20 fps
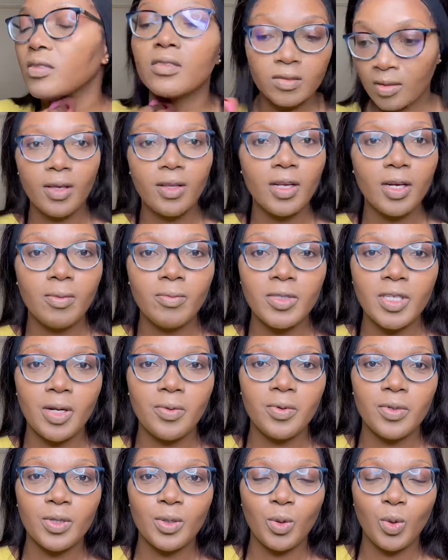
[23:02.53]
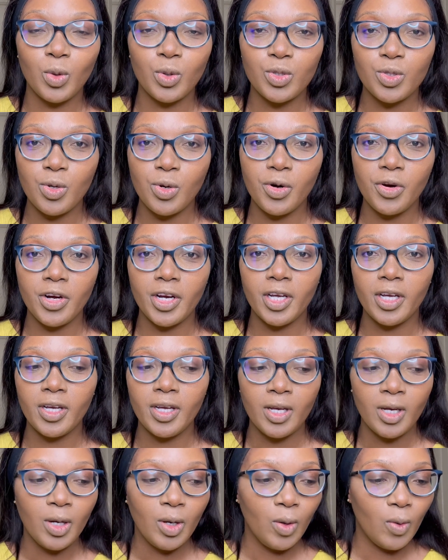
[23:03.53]
Now that I'm done with the contouring,
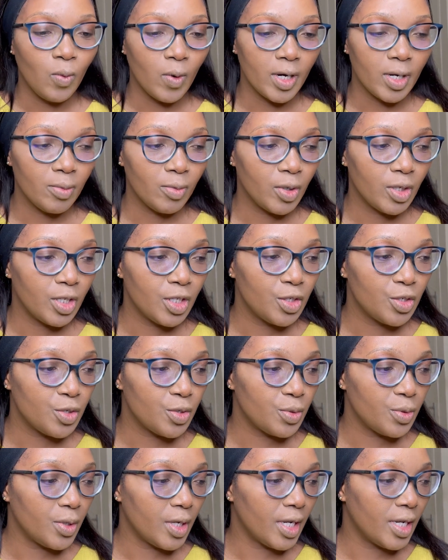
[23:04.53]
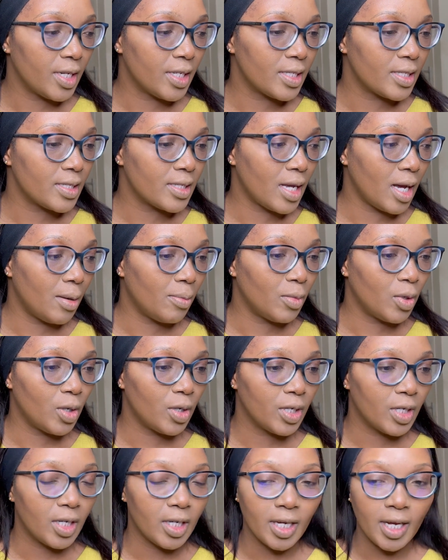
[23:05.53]
what I'm gonna do is I'm
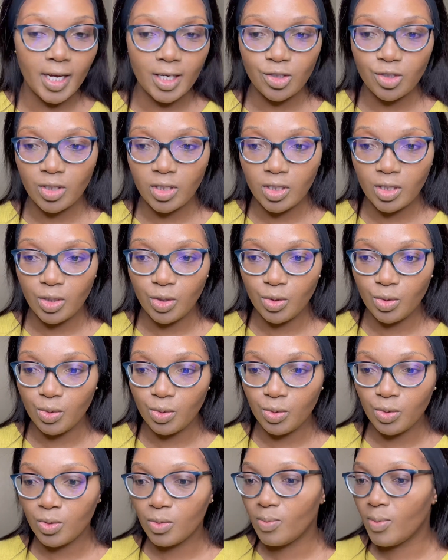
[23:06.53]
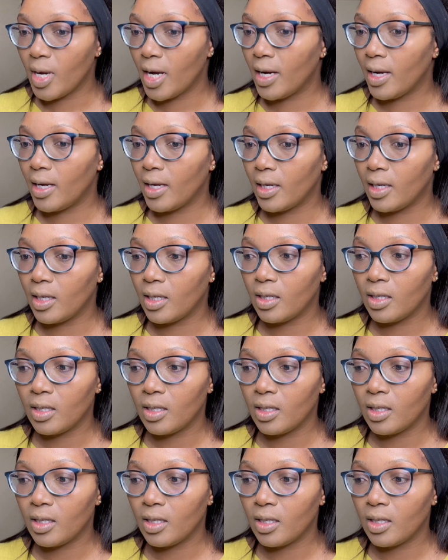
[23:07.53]
gonna actually use my,